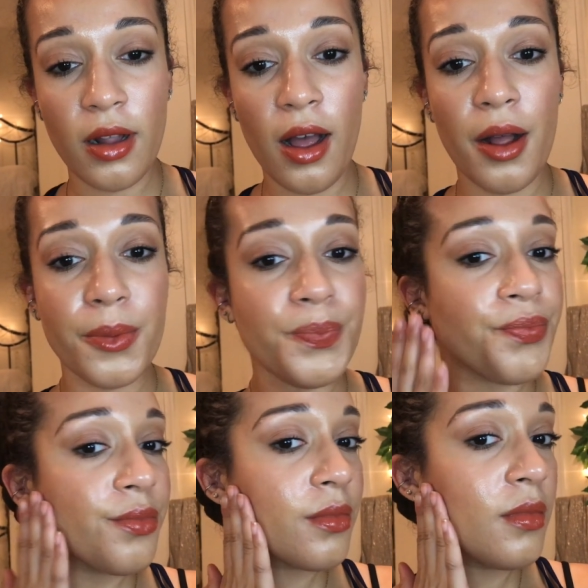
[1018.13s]

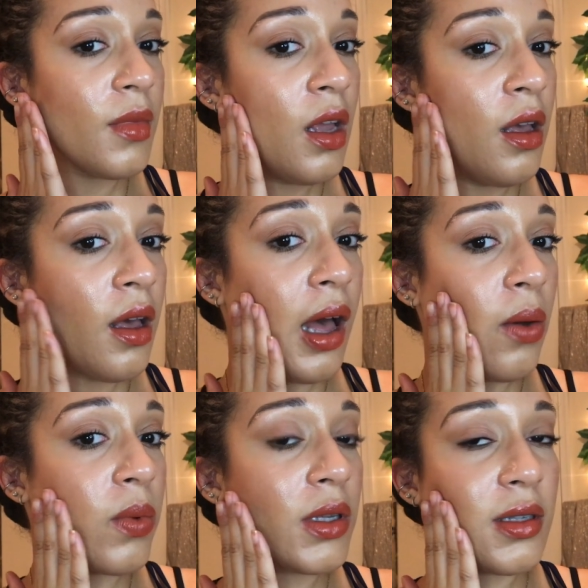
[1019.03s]

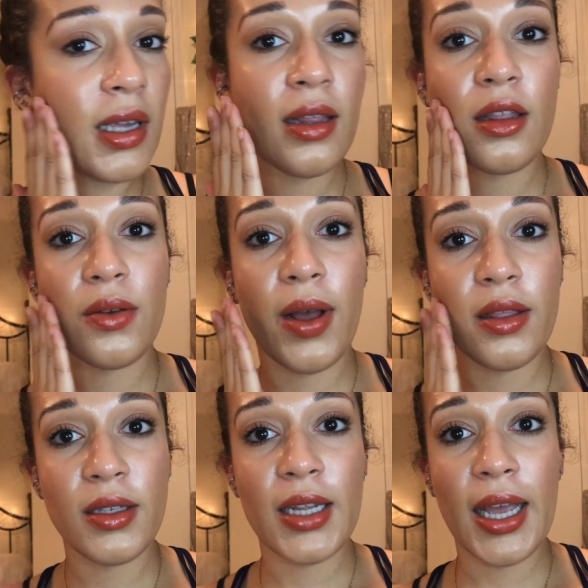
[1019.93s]
I will say that
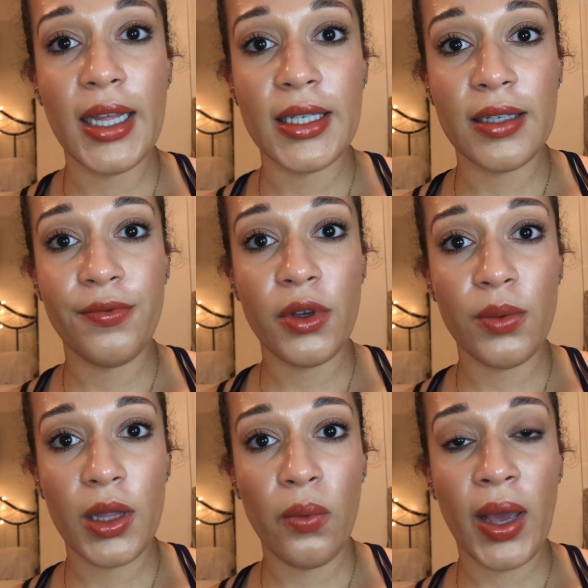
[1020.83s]
throughout the day it did feel
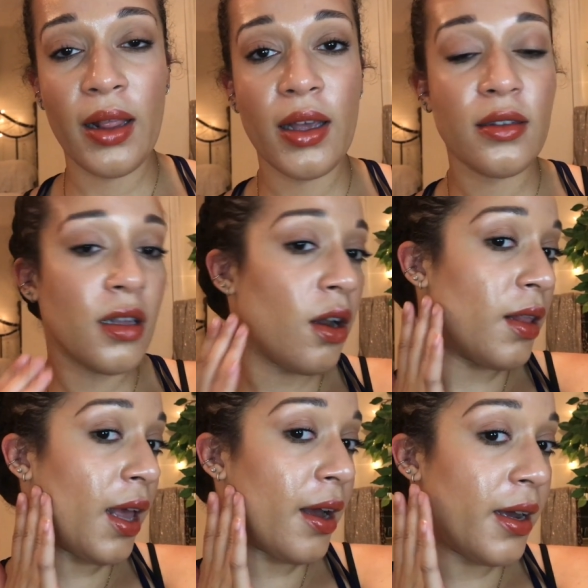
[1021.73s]
really weightless, and
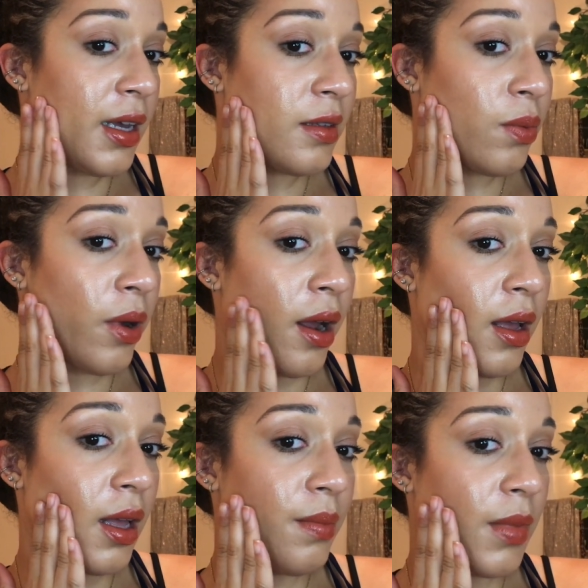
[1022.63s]
on the areas where
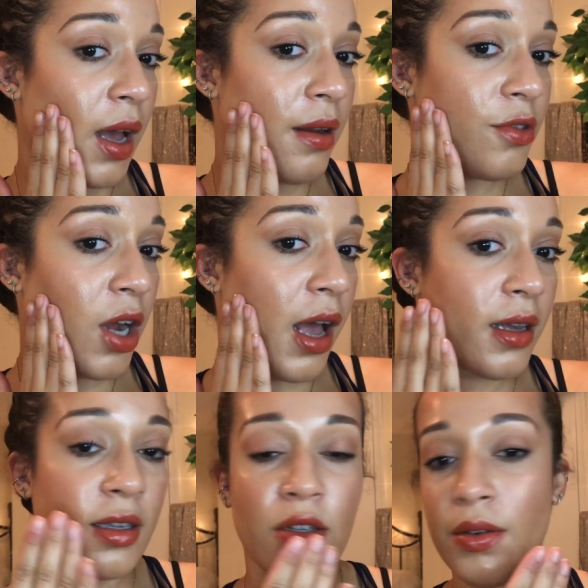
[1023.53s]
I am kind of dry because I